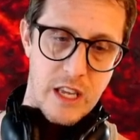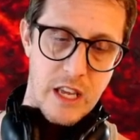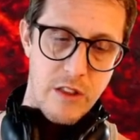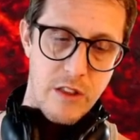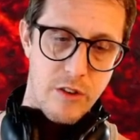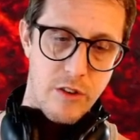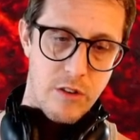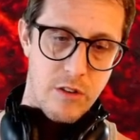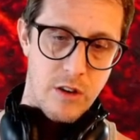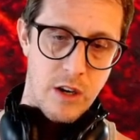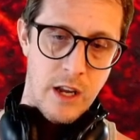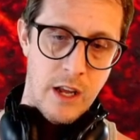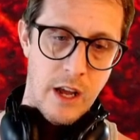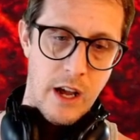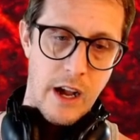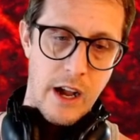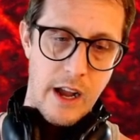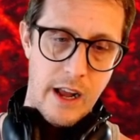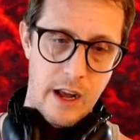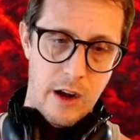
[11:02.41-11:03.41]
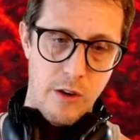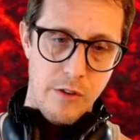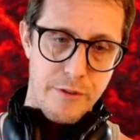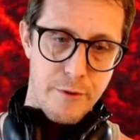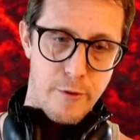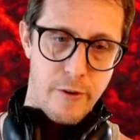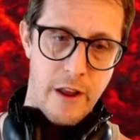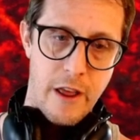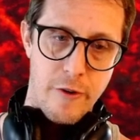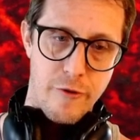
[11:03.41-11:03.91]
either a health
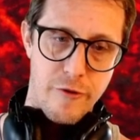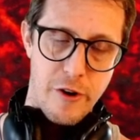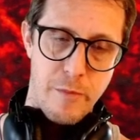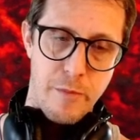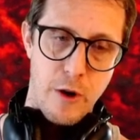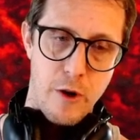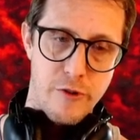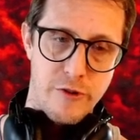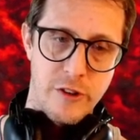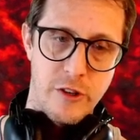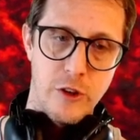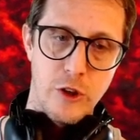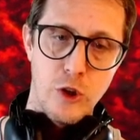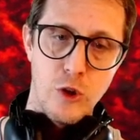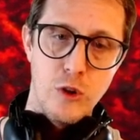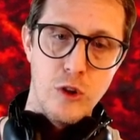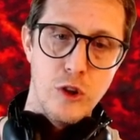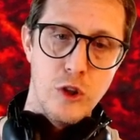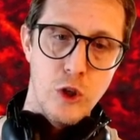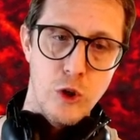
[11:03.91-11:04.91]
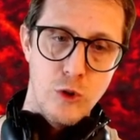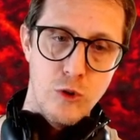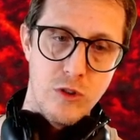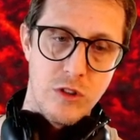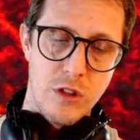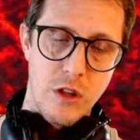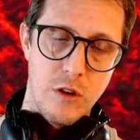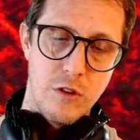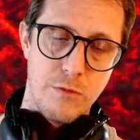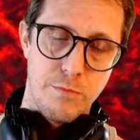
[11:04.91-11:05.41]
or an energy potion, you
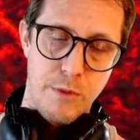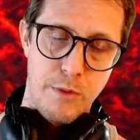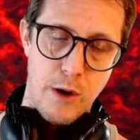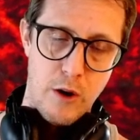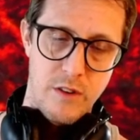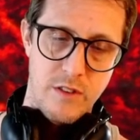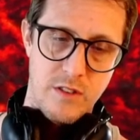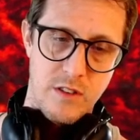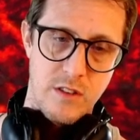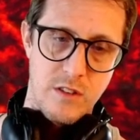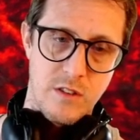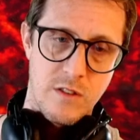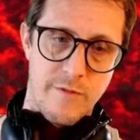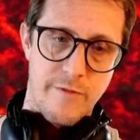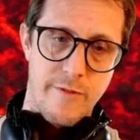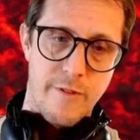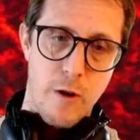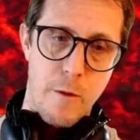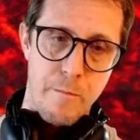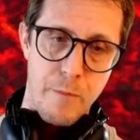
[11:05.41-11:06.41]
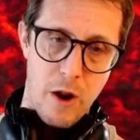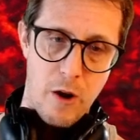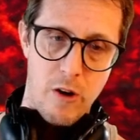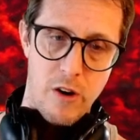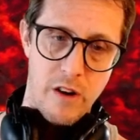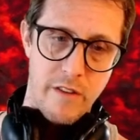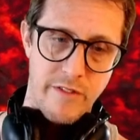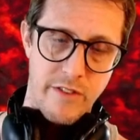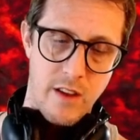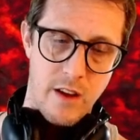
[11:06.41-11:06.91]
lose those bonuses for a
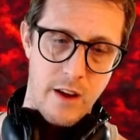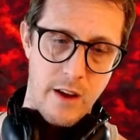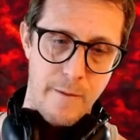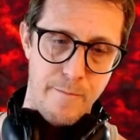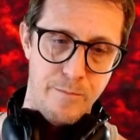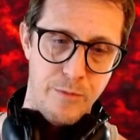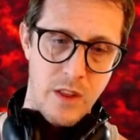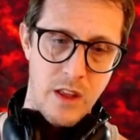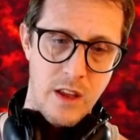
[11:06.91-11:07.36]
period of time.